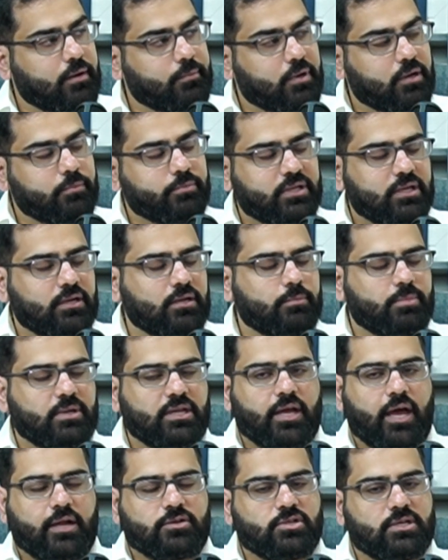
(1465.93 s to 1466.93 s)
completed a
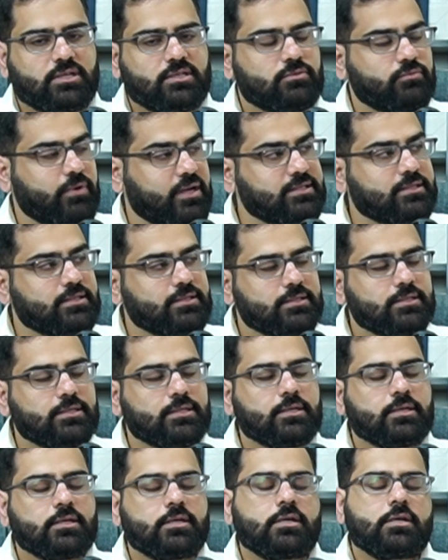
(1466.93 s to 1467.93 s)
pediatrics residency.